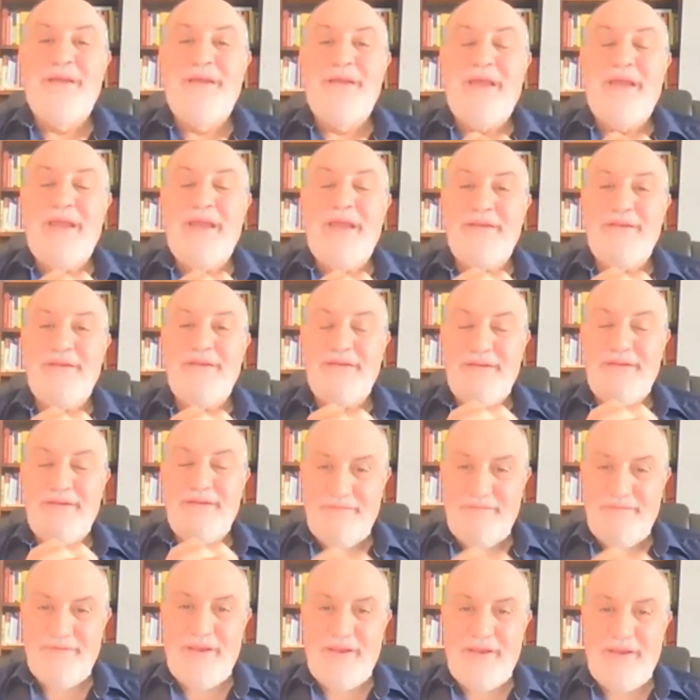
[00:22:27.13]
had a
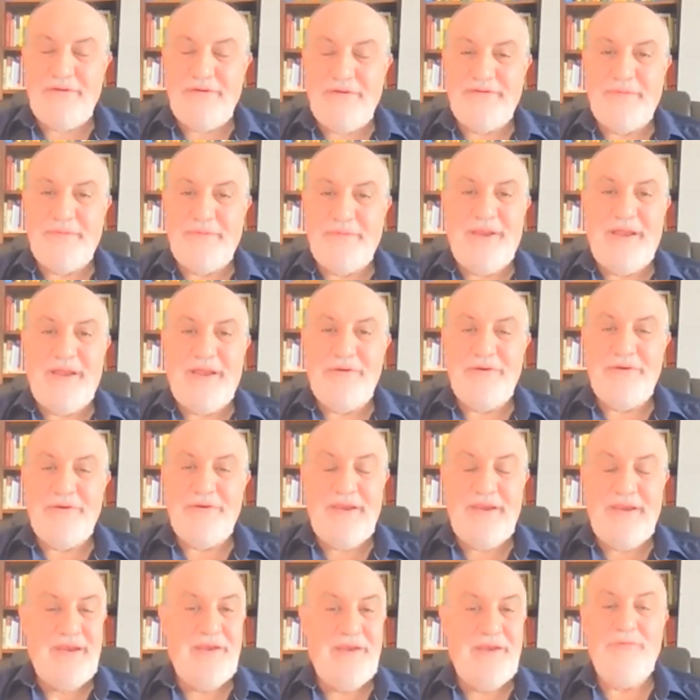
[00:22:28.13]
fragile supply
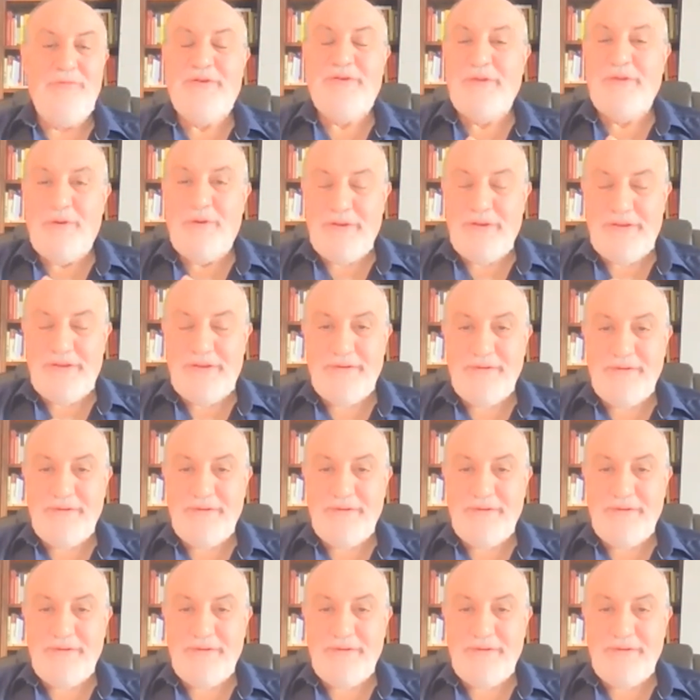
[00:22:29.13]
chain and we saw it.